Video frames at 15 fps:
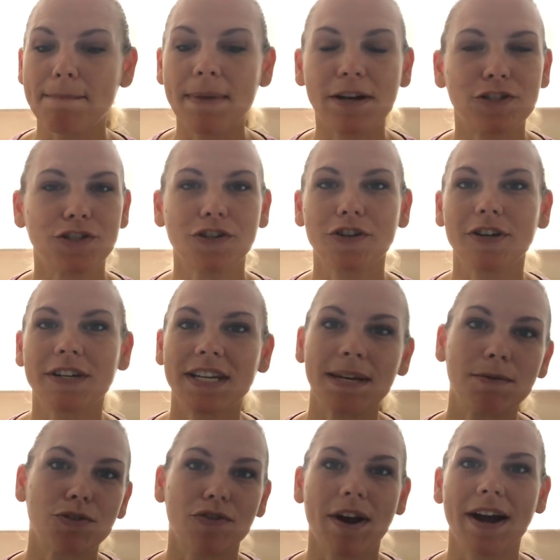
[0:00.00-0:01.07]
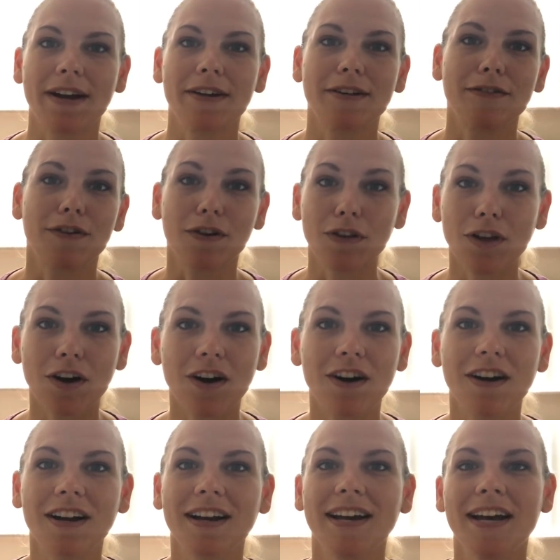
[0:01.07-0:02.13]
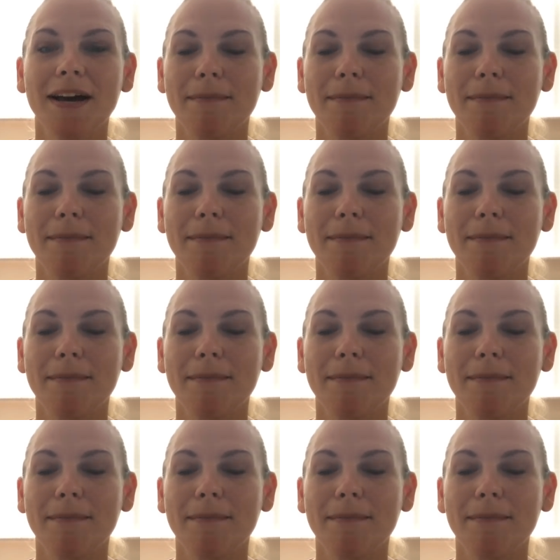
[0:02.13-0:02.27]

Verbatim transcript: measure or keep track of or log